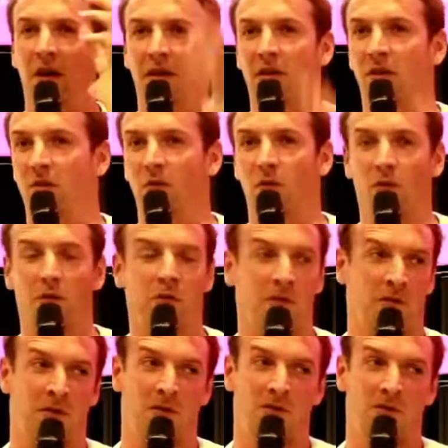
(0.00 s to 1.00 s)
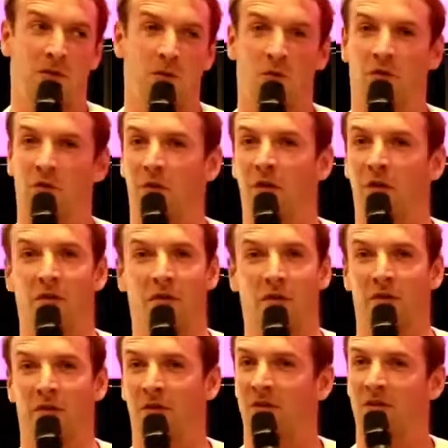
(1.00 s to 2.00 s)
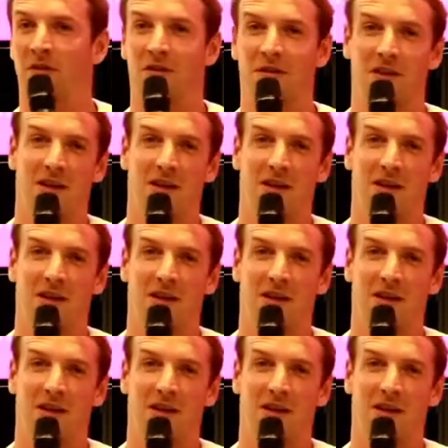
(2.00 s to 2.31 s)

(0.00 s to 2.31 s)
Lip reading: into your conversation with your co-founders.